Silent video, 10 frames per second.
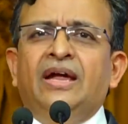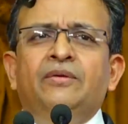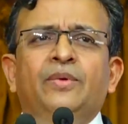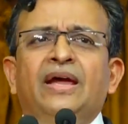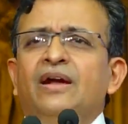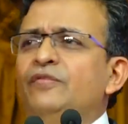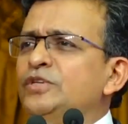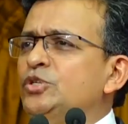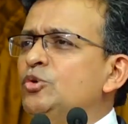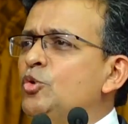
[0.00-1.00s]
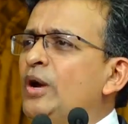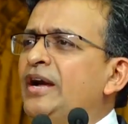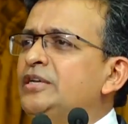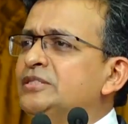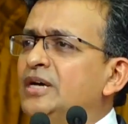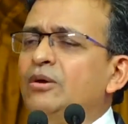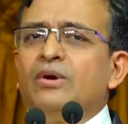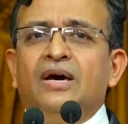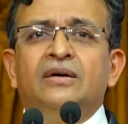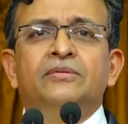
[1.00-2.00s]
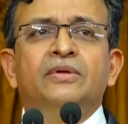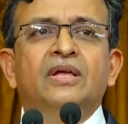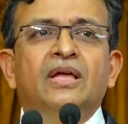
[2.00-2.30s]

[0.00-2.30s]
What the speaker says: And we had Vishnu who had his Garuda.